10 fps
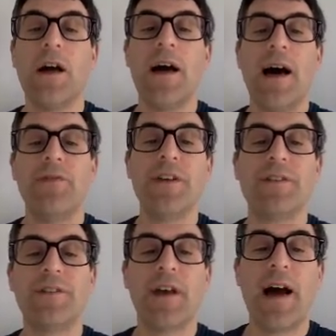and this
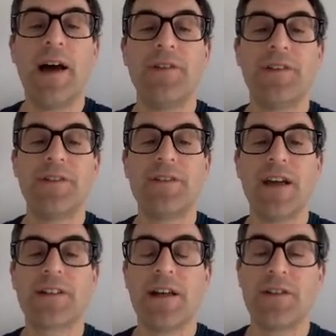is
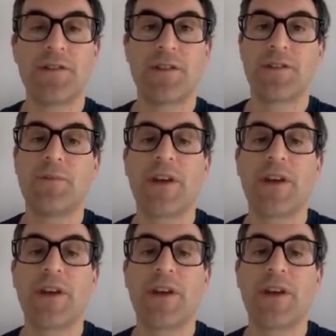ticked, and just something